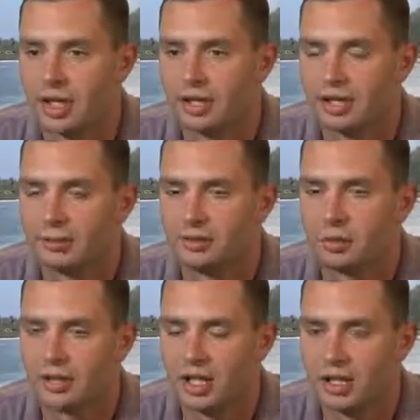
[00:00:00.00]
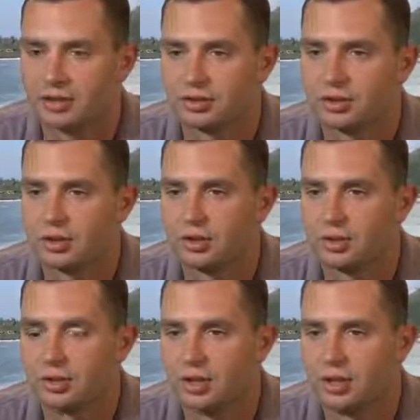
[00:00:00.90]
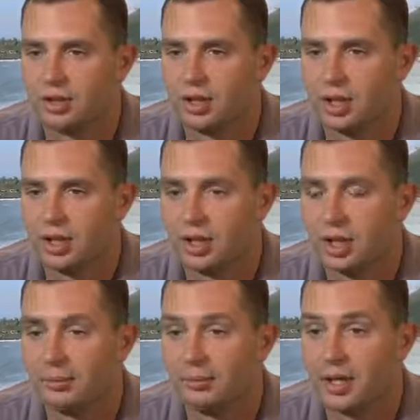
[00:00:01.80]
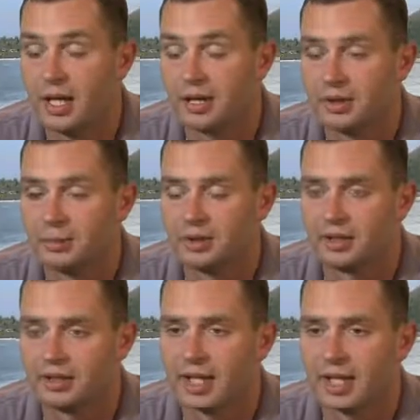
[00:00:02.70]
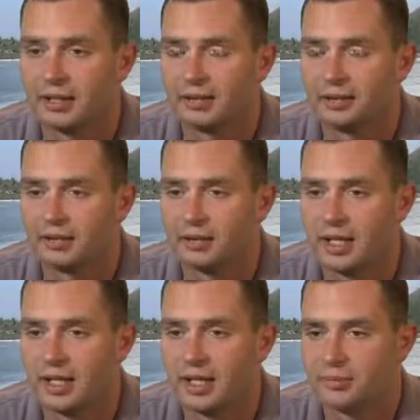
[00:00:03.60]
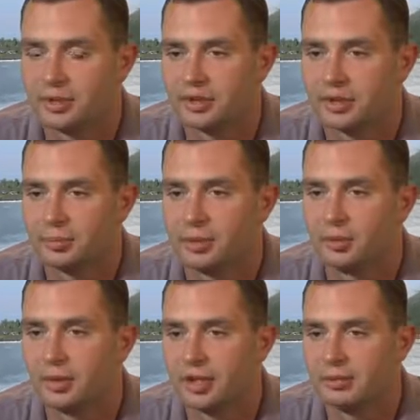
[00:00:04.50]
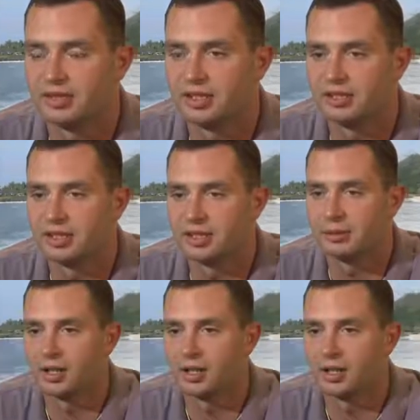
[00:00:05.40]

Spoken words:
I am 29 years old at Habilitat, and I've been in the program 16